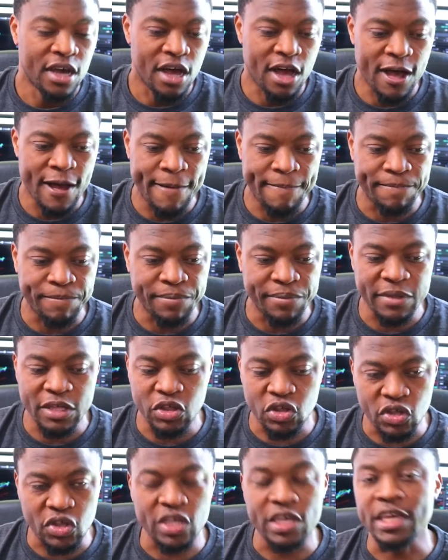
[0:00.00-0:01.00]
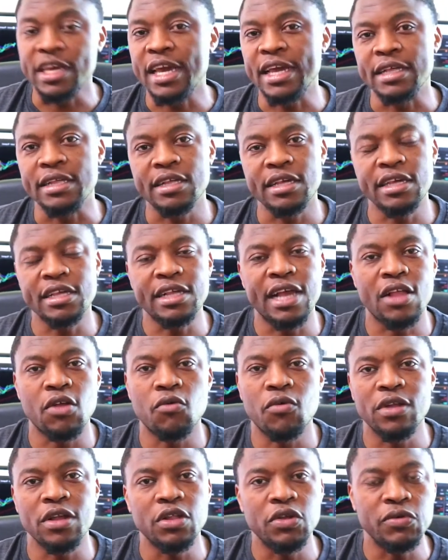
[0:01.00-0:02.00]
Um, just in case, because I
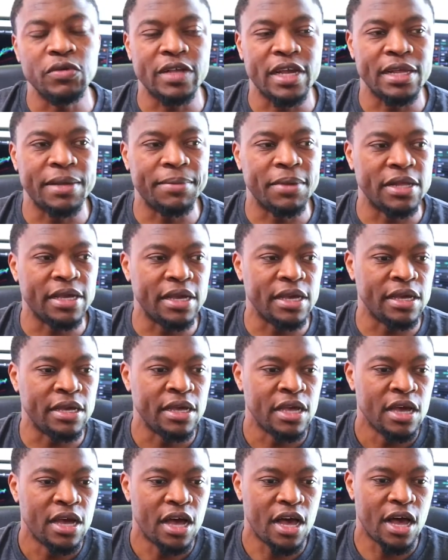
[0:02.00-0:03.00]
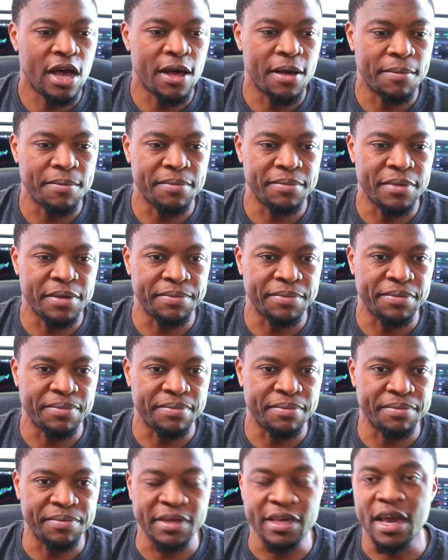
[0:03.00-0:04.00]
don't want to lose any money um,
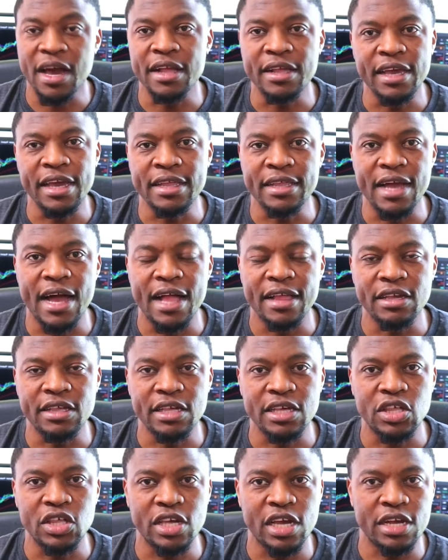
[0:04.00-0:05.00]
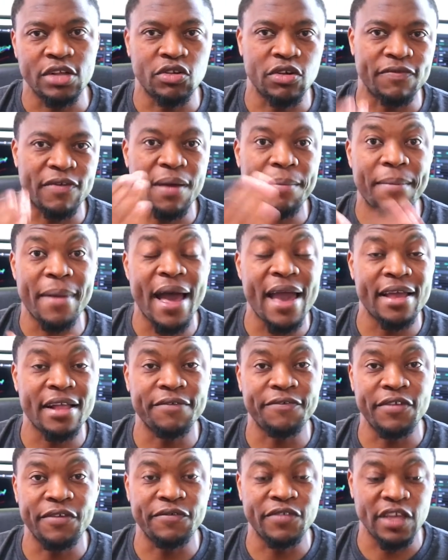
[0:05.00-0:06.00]
beyond eight dollars a share. So if I buy it
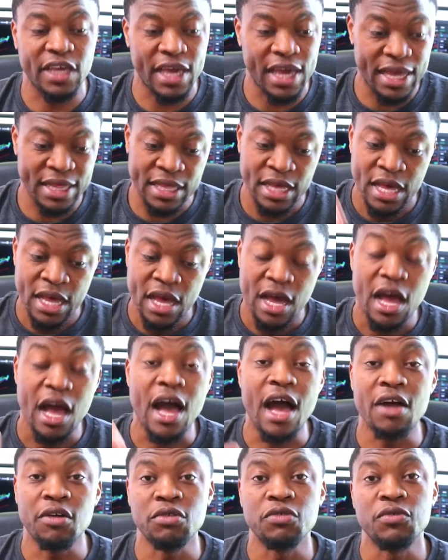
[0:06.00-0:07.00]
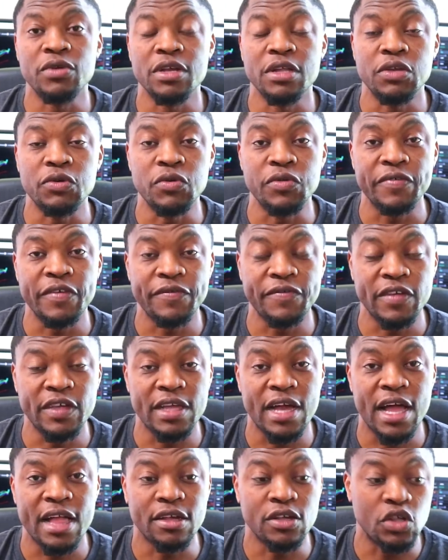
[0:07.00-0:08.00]
at fifty-eight, I don't want to lose
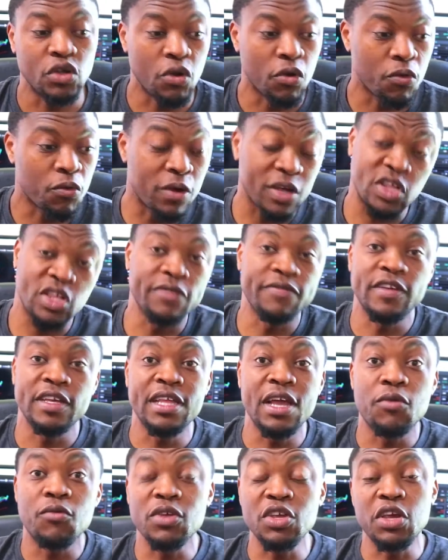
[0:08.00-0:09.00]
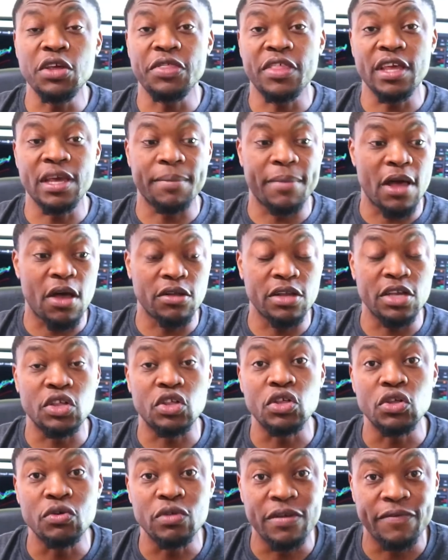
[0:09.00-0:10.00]
$50. So question of the day, what do you think about
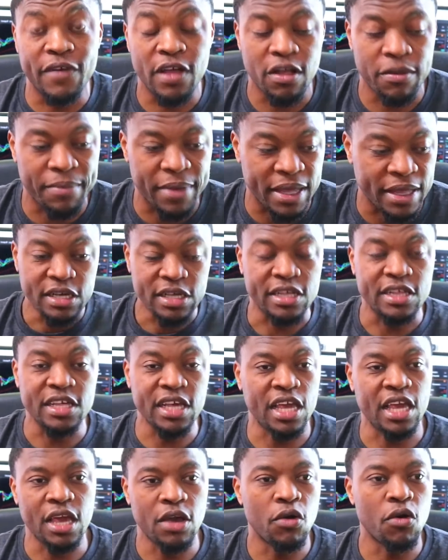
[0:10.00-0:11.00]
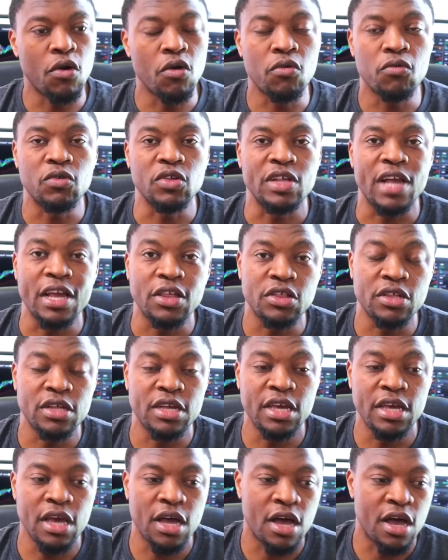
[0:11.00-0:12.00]
this new development? The CEO was
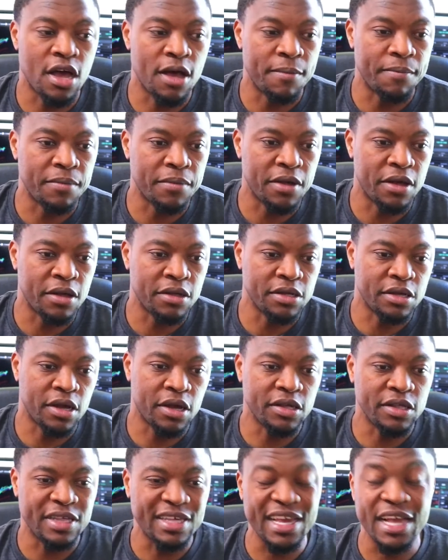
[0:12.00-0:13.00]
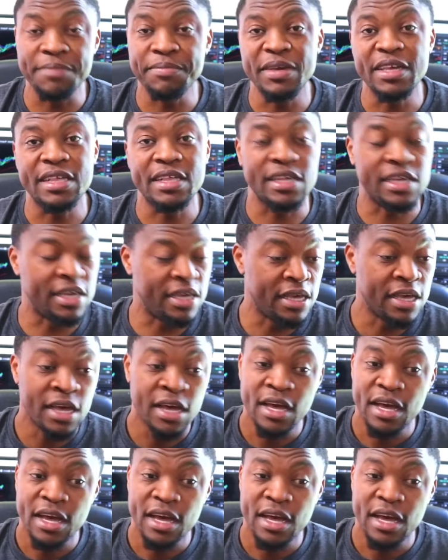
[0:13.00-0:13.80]
actually um, on, on CNBC